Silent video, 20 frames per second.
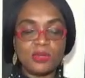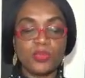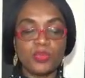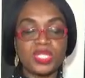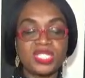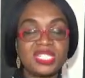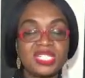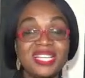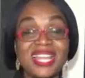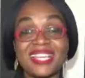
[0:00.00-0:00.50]
we
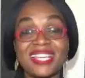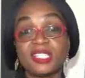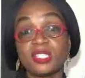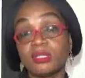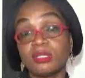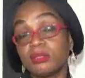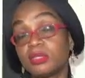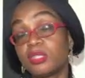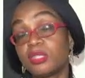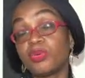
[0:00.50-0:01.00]
did like the
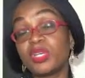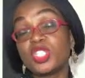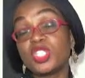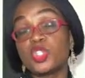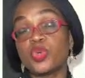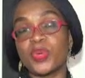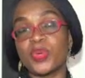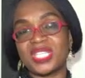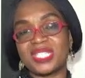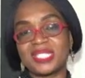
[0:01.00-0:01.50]
3
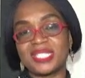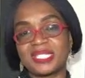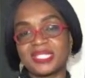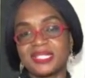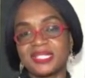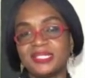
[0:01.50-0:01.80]
twists.